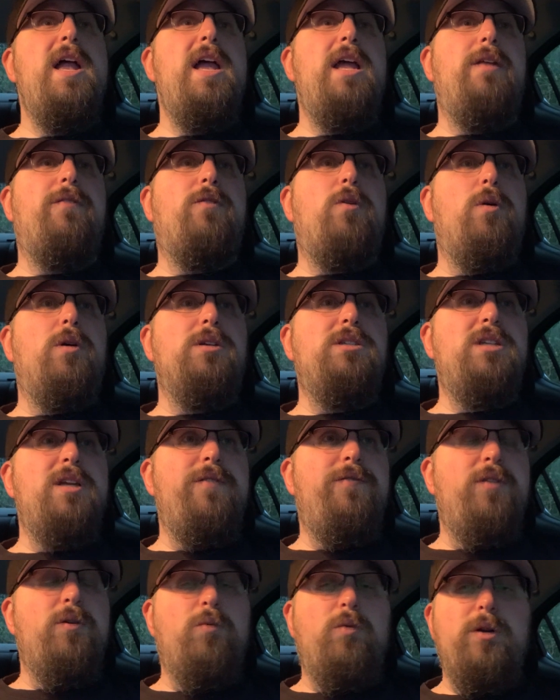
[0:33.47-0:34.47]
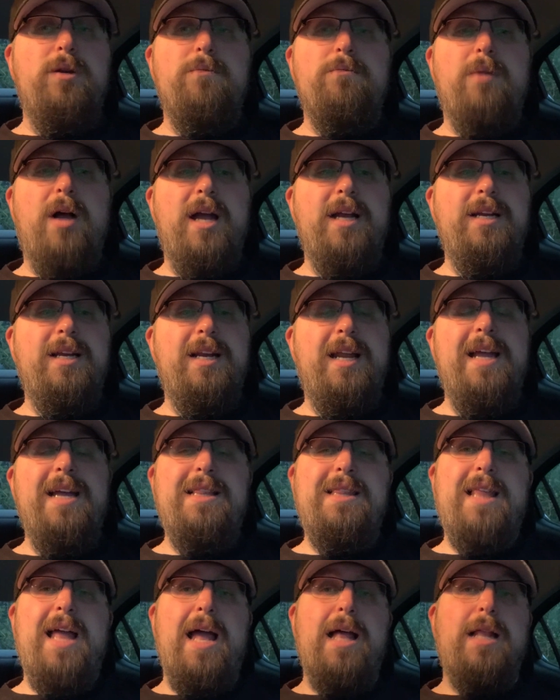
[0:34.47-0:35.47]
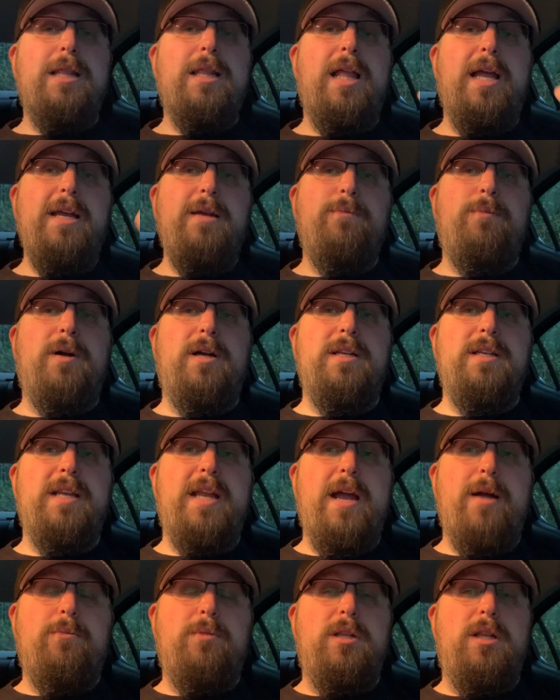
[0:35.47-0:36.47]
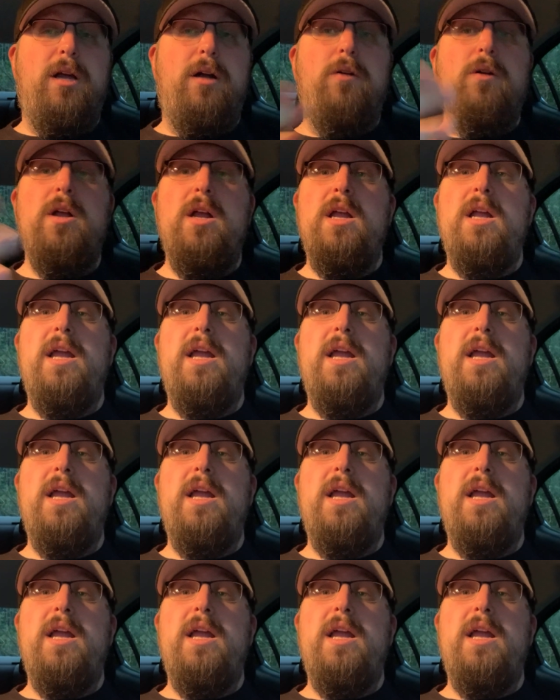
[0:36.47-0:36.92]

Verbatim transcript: And of course, if you wouldn't mind it, hit that like button down below.